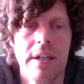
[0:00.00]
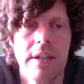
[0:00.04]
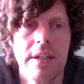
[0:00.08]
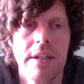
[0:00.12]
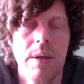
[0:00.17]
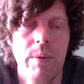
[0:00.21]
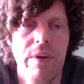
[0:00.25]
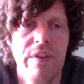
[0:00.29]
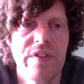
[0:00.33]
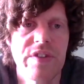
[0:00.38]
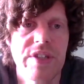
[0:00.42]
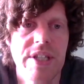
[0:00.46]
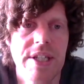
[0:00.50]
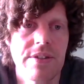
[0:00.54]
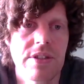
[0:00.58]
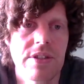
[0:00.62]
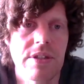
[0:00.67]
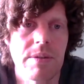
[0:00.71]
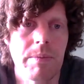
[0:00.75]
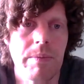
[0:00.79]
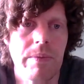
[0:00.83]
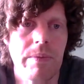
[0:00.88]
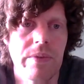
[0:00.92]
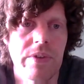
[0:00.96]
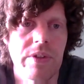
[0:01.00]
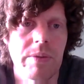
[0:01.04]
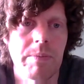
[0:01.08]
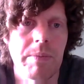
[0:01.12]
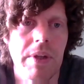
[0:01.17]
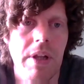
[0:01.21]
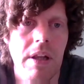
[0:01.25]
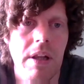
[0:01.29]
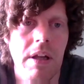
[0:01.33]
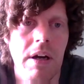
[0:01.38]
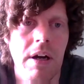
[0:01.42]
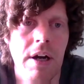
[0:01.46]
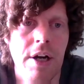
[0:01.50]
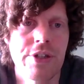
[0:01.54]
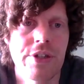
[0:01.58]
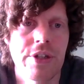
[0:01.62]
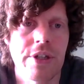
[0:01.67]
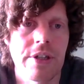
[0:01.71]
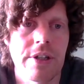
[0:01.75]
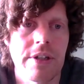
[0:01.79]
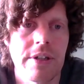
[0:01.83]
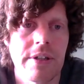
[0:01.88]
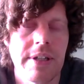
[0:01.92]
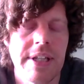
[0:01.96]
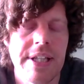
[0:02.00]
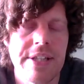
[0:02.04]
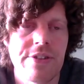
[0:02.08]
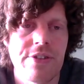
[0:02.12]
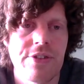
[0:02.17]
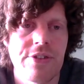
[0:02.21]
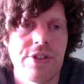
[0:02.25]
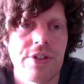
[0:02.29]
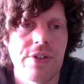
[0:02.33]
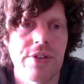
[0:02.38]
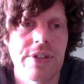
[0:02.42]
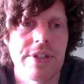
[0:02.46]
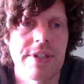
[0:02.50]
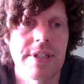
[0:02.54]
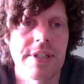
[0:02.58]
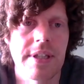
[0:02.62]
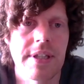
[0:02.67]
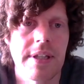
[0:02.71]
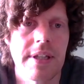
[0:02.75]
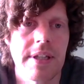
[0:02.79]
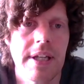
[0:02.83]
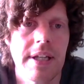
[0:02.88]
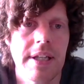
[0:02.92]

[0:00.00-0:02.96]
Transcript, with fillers: you know, we've seen some some of the larger institutions in,